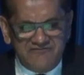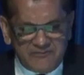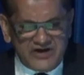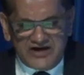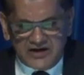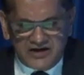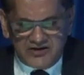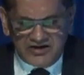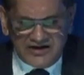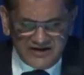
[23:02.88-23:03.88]
women and
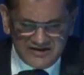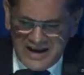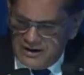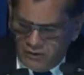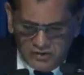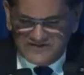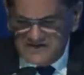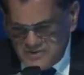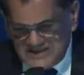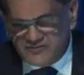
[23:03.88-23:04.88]
girls, holds
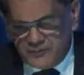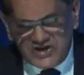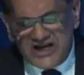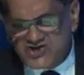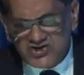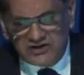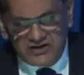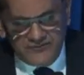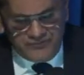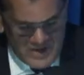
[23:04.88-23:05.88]
immense potential.
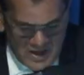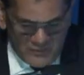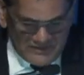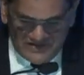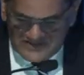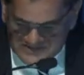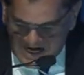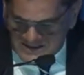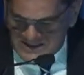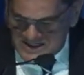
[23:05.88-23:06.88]
When we
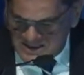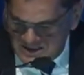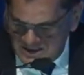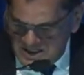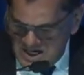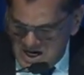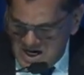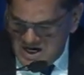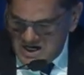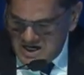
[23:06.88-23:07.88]
started
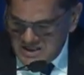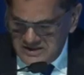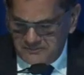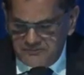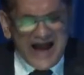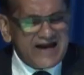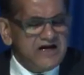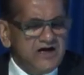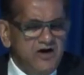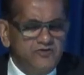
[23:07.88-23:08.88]
the bank
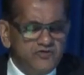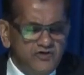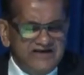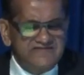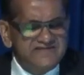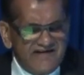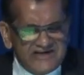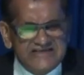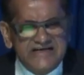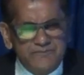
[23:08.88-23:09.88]
accounts, only
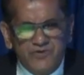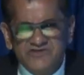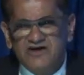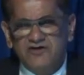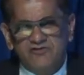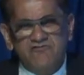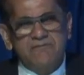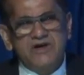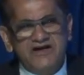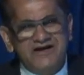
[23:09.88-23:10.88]
17% of the
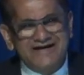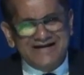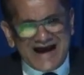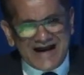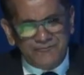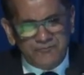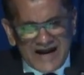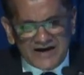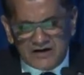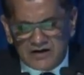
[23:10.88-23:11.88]
women in India had
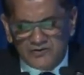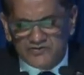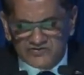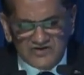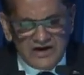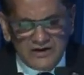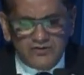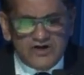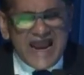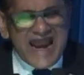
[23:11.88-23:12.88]
bank accounts.
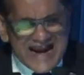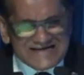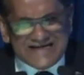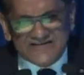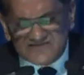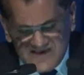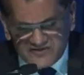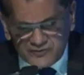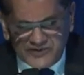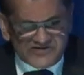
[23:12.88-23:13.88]
Today,
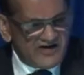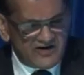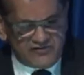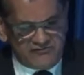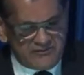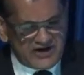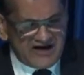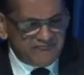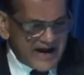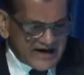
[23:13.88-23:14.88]
86% of the women
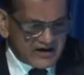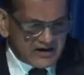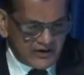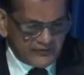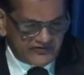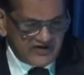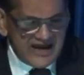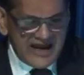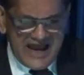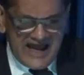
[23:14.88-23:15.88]
have bank accounts.
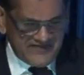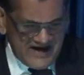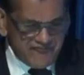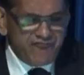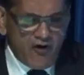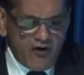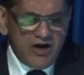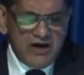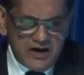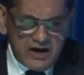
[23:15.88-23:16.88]
And therefore,
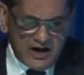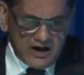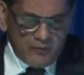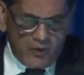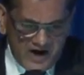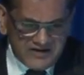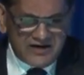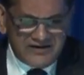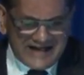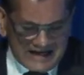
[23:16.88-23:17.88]

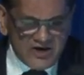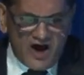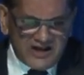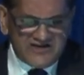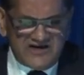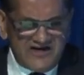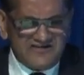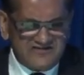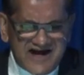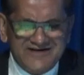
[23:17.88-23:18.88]
what technology
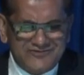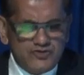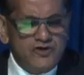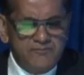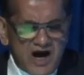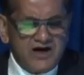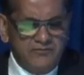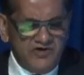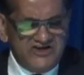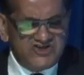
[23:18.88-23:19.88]
has done is to
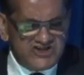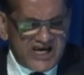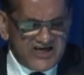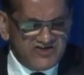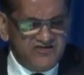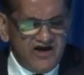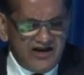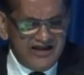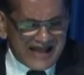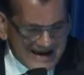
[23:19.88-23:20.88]
remarkably change
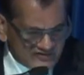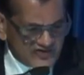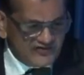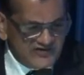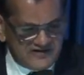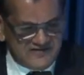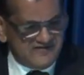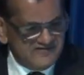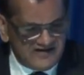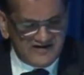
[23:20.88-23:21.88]
lives of
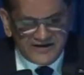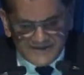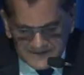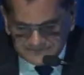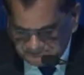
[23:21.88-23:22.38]
citizens in India.